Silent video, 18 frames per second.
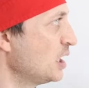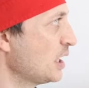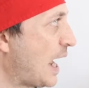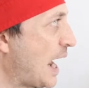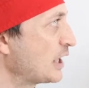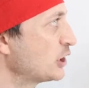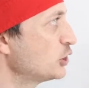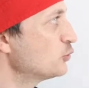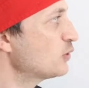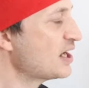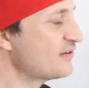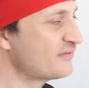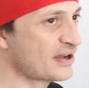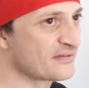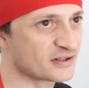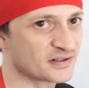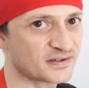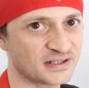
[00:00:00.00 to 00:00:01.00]
and you have
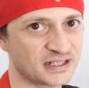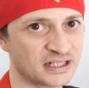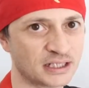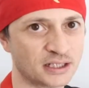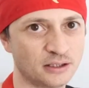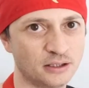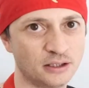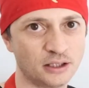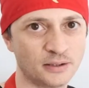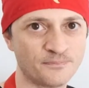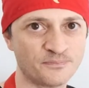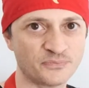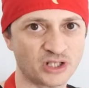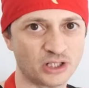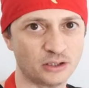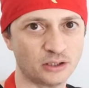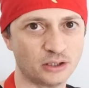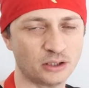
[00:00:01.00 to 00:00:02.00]
everything
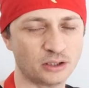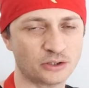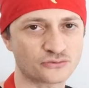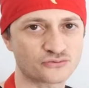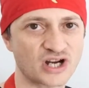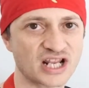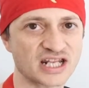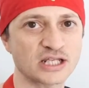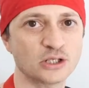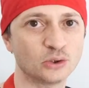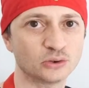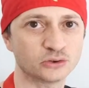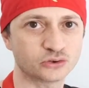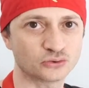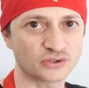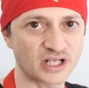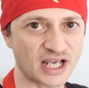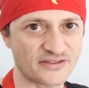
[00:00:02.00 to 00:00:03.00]
ready all
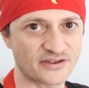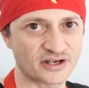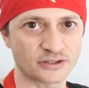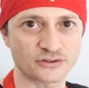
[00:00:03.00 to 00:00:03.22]
together.